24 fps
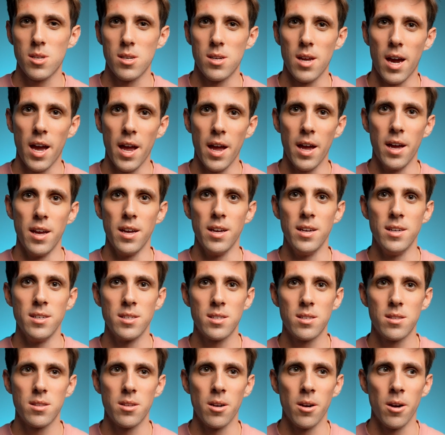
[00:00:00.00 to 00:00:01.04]
diet is
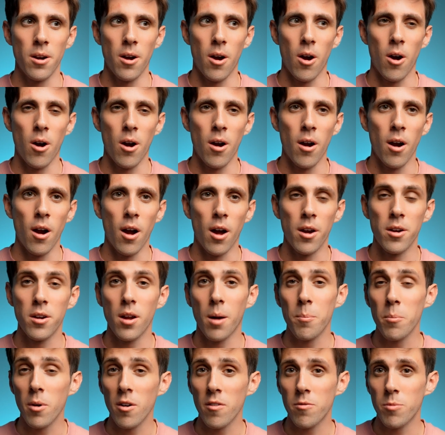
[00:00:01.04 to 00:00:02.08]
there are a
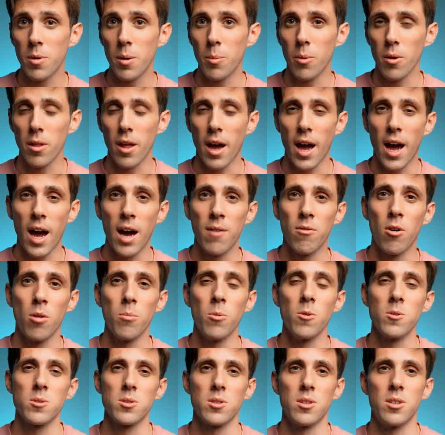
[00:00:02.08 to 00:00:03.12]
number of people that have
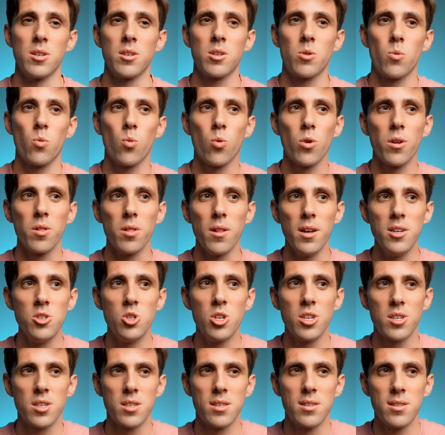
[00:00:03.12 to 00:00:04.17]
almost this
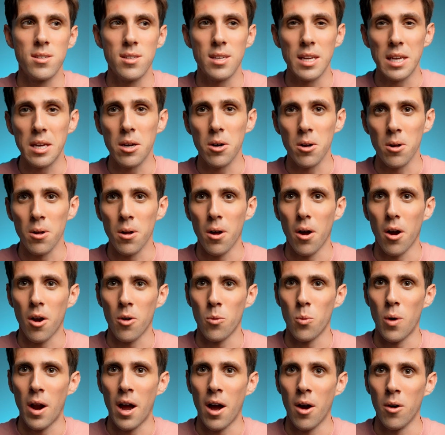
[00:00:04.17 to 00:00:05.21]
religious zeal
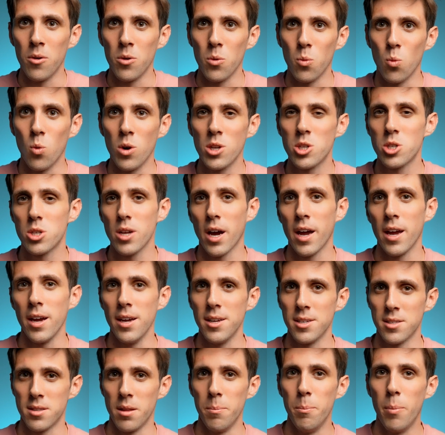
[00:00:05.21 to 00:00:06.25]
around which diet
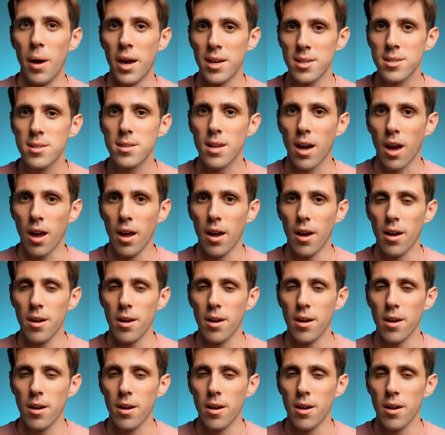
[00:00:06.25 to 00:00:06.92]
is the best diet.